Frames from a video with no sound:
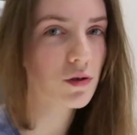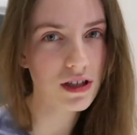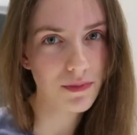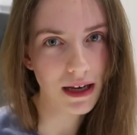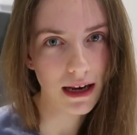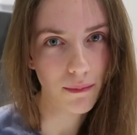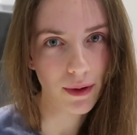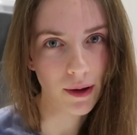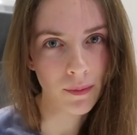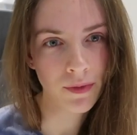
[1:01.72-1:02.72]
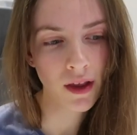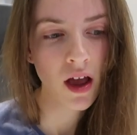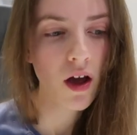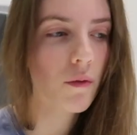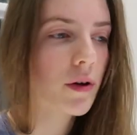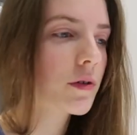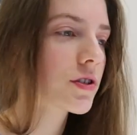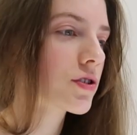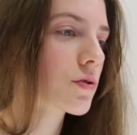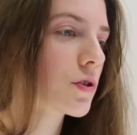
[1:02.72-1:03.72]
I wanted to be an Olympian. When I
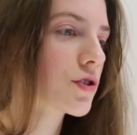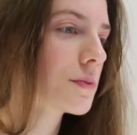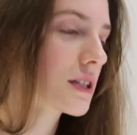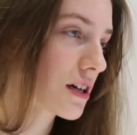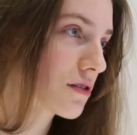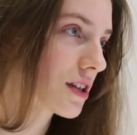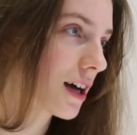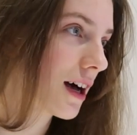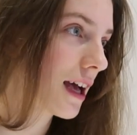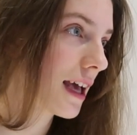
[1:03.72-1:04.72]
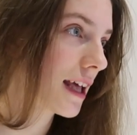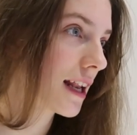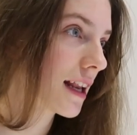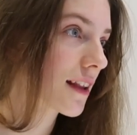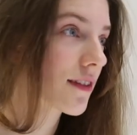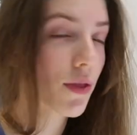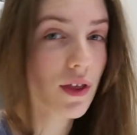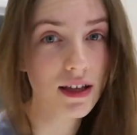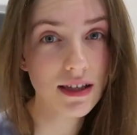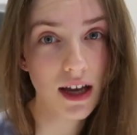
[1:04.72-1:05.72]
went to watch Matilda in the
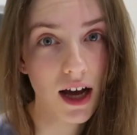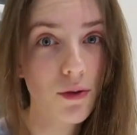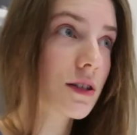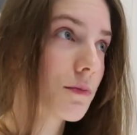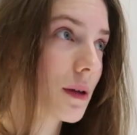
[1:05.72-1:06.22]
theatre, I wanted to